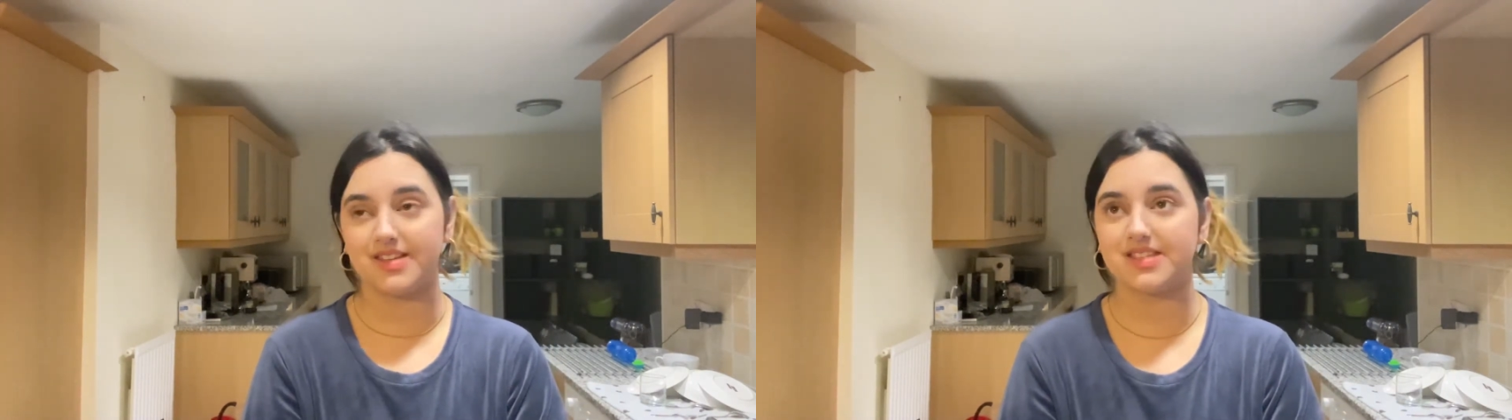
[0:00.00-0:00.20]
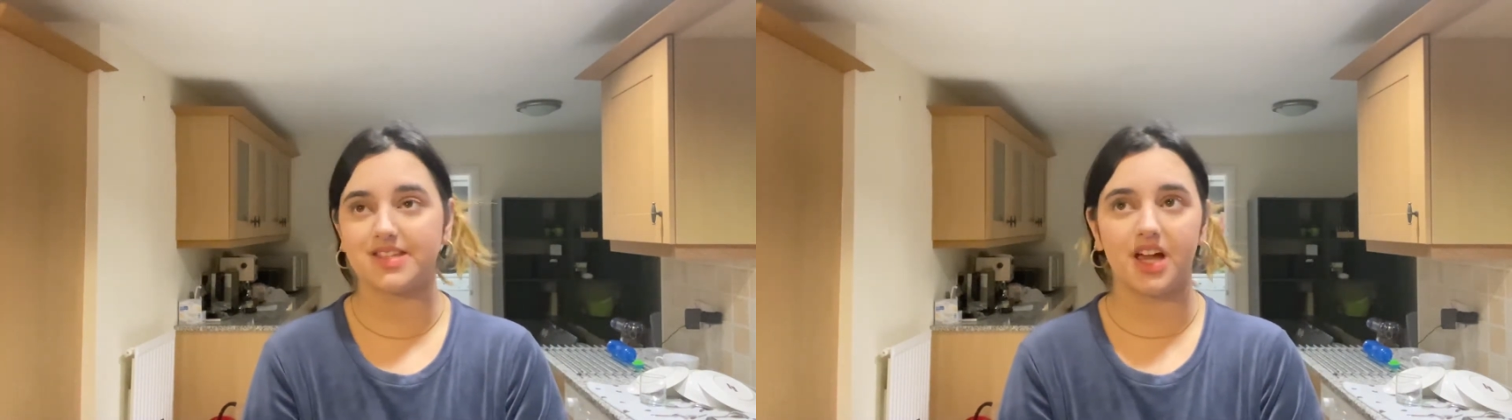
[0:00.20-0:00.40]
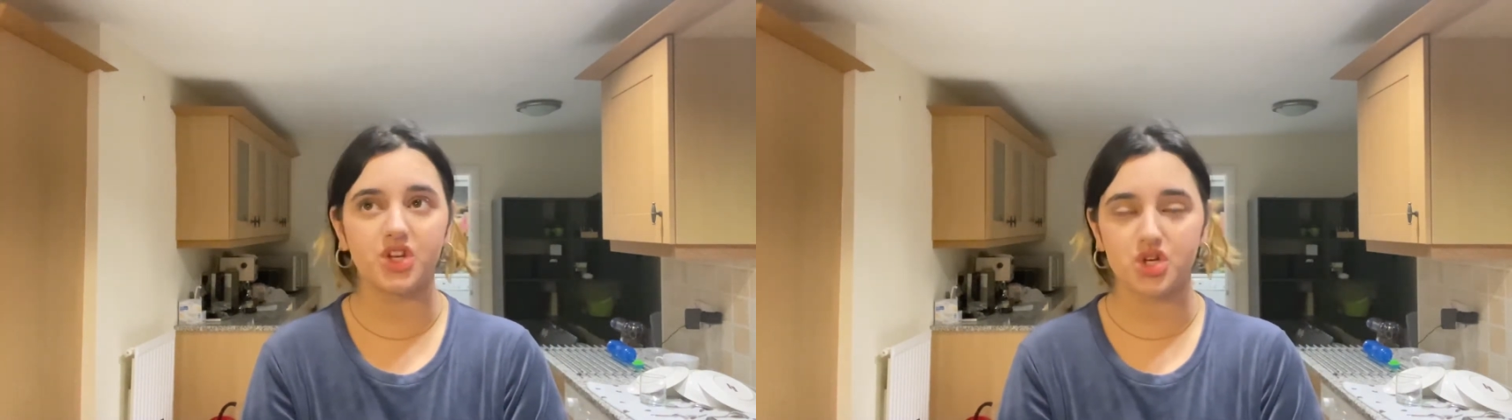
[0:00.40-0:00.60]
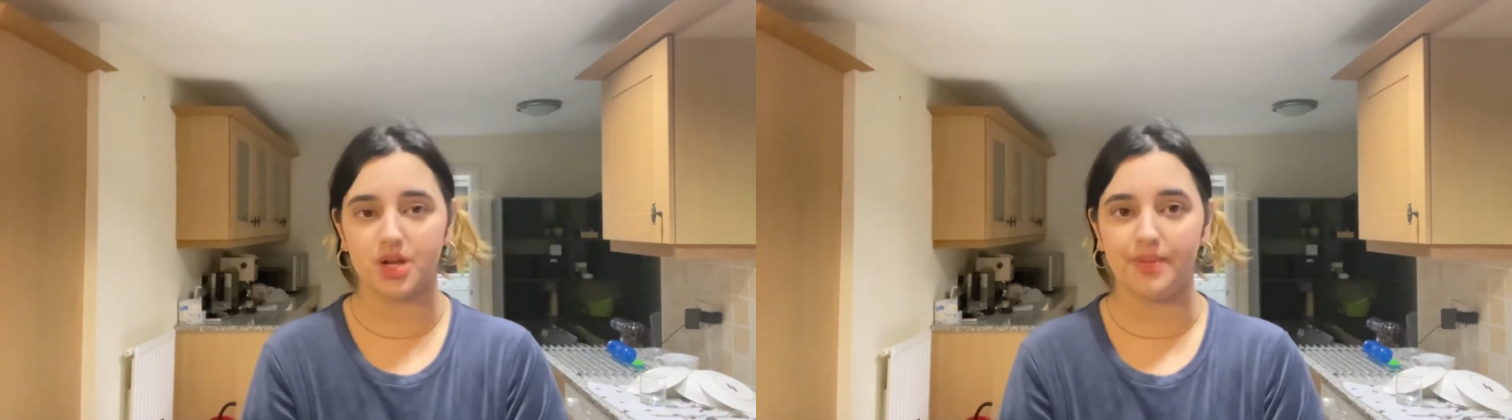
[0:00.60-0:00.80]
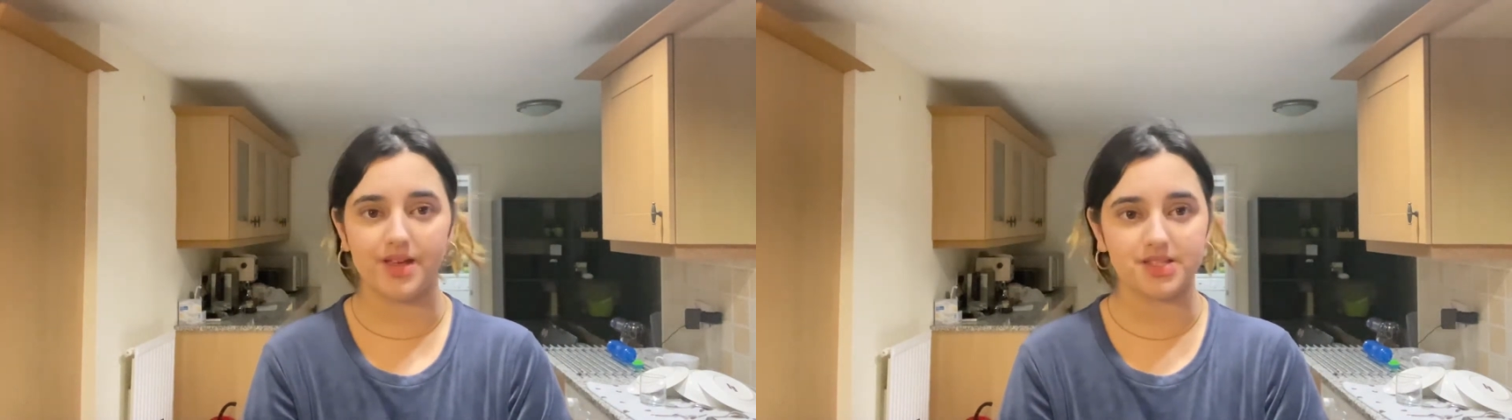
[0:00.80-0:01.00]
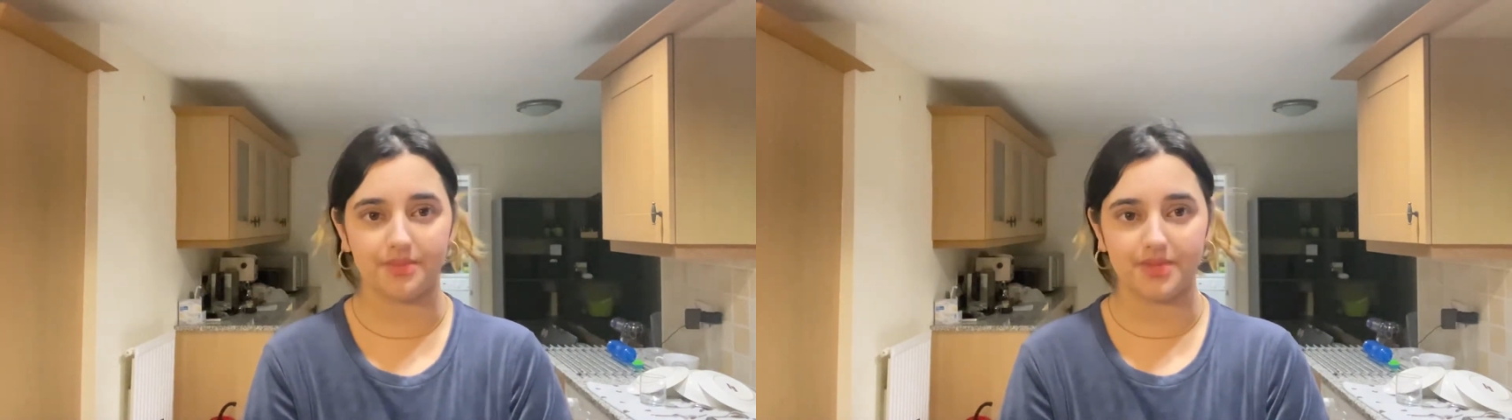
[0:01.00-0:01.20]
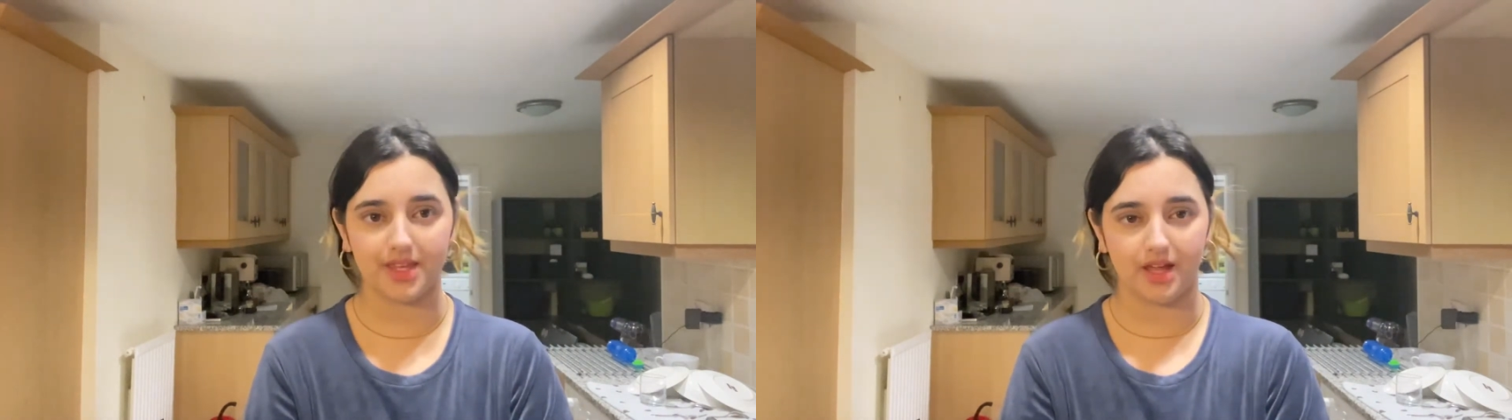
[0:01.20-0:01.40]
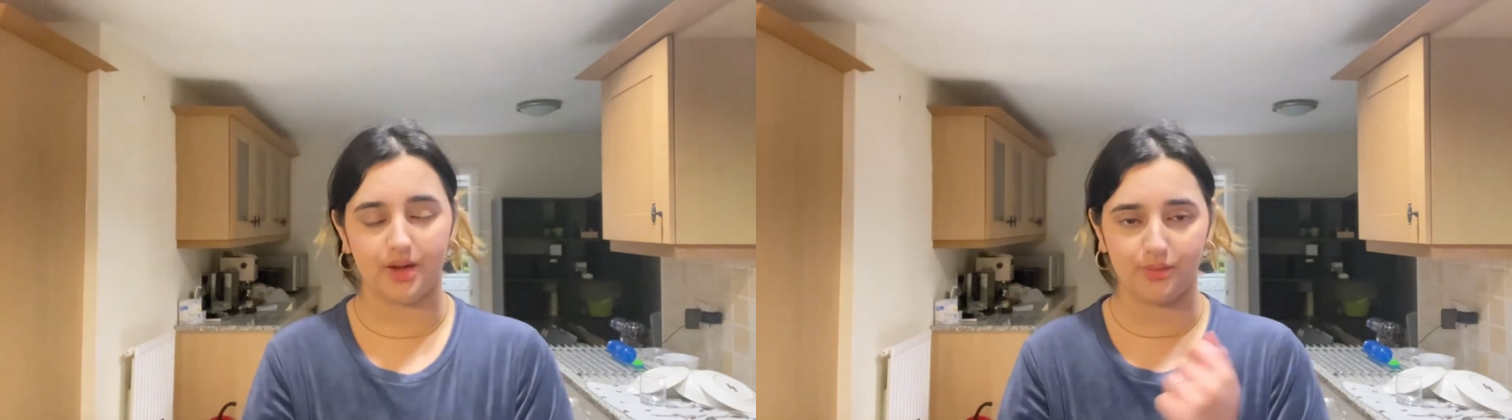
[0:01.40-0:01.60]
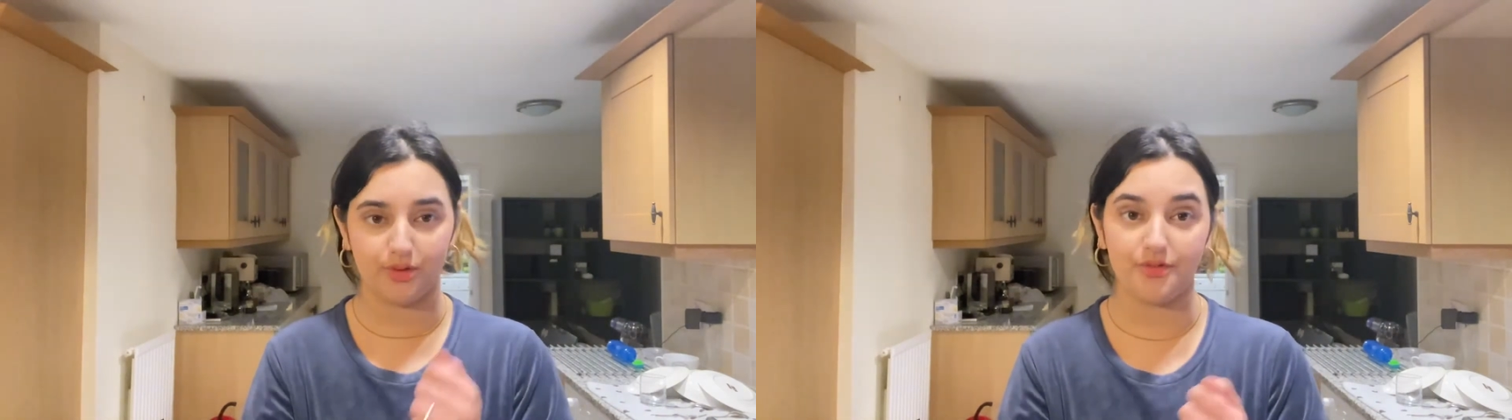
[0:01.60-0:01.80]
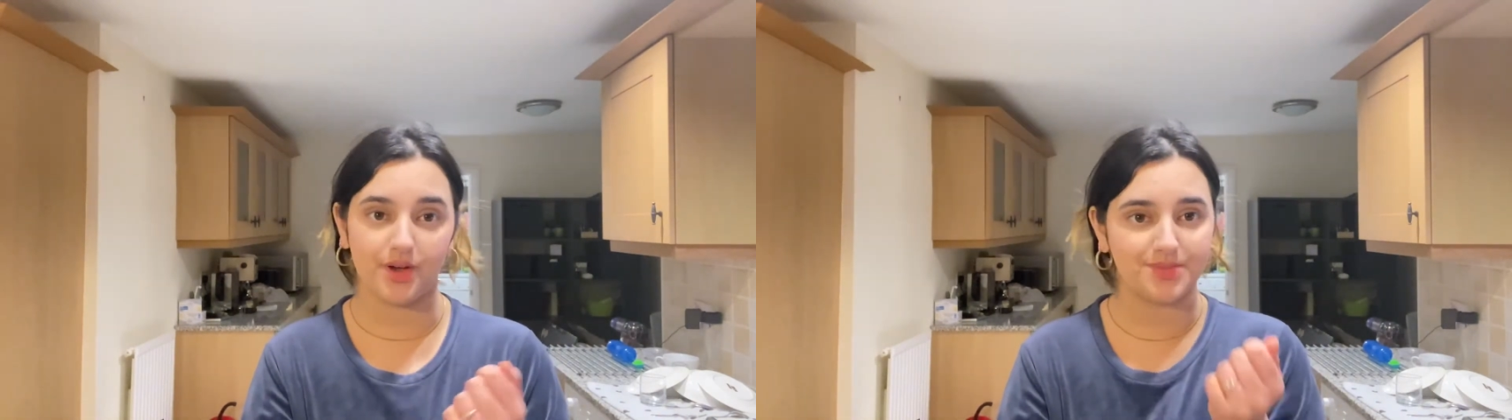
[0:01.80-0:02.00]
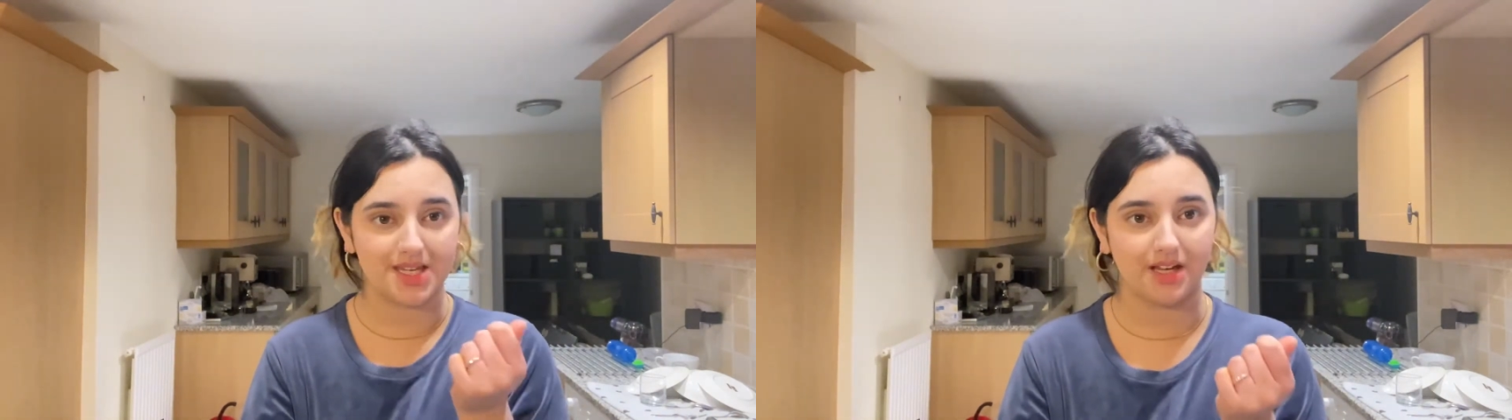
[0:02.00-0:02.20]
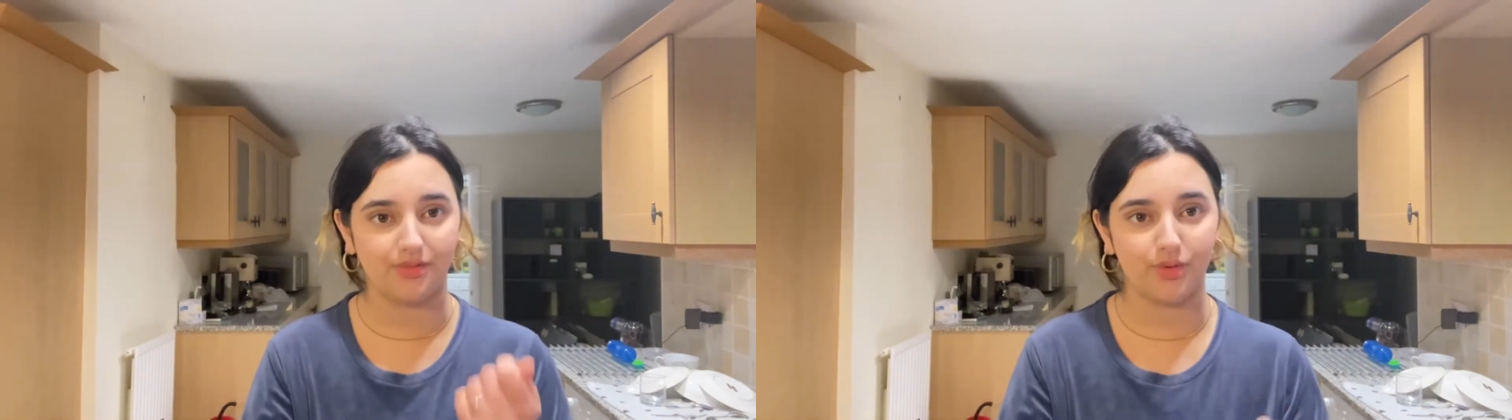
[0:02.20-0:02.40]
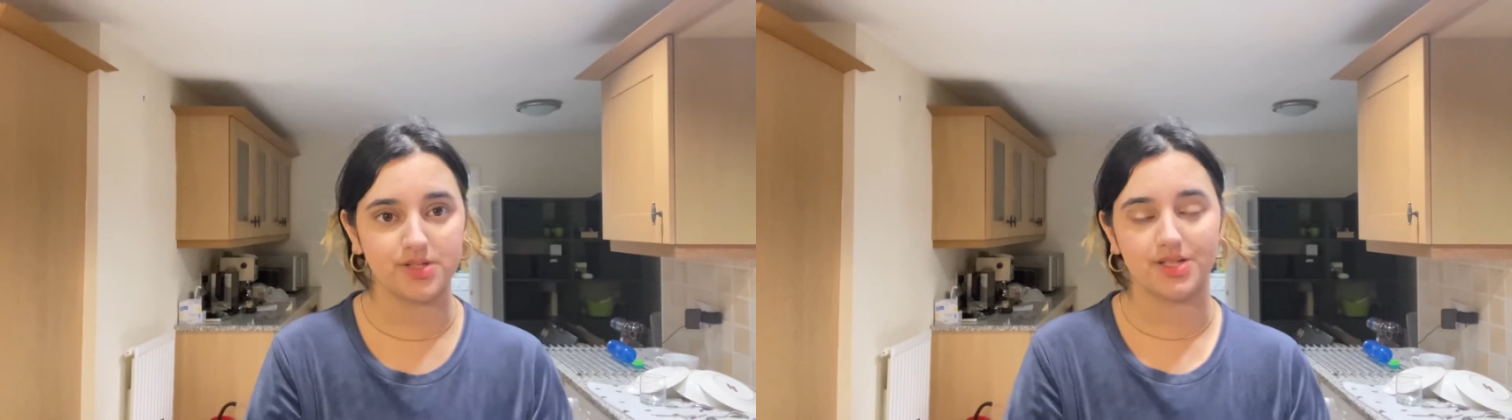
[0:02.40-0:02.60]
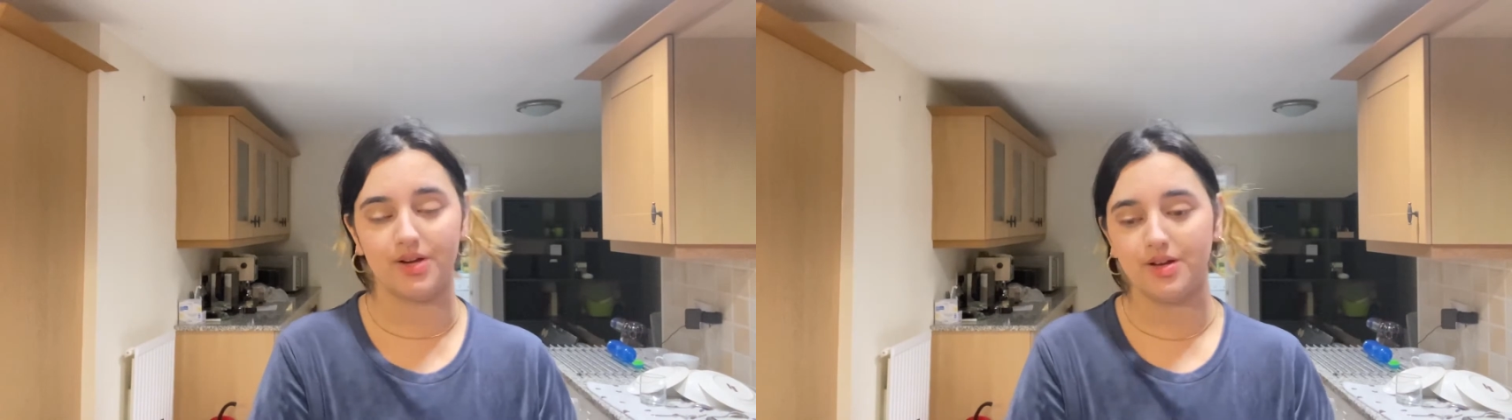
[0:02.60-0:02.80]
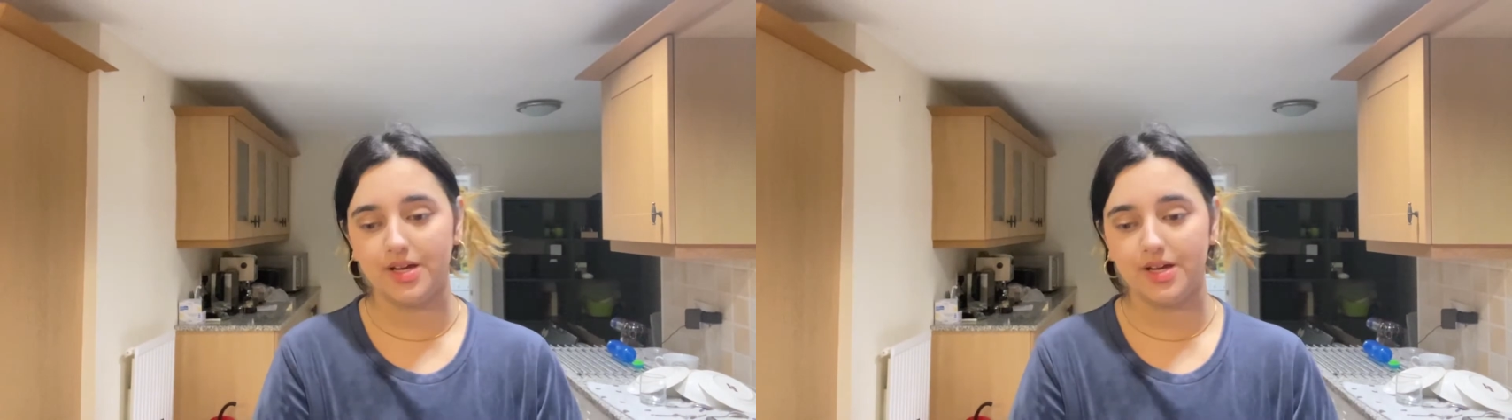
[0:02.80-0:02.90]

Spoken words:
discussion about something if I'm sending a voice note,